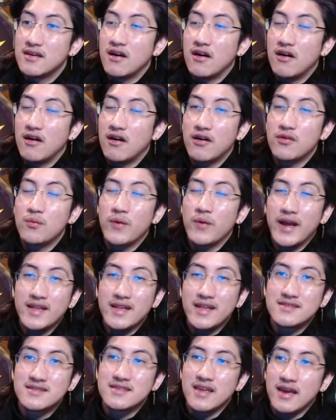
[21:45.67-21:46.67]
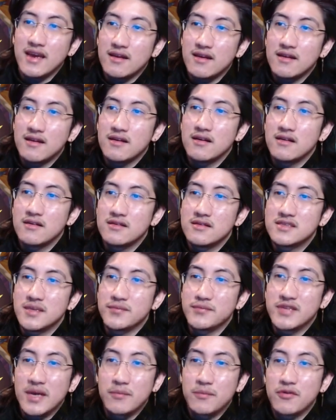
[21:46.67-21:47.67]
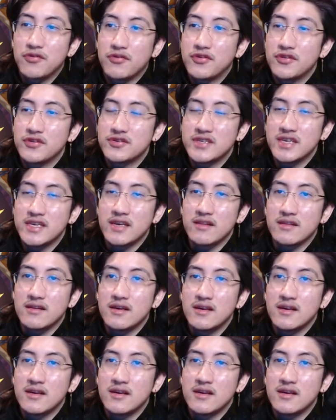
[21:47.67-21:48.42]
on Wednesday, September 13th,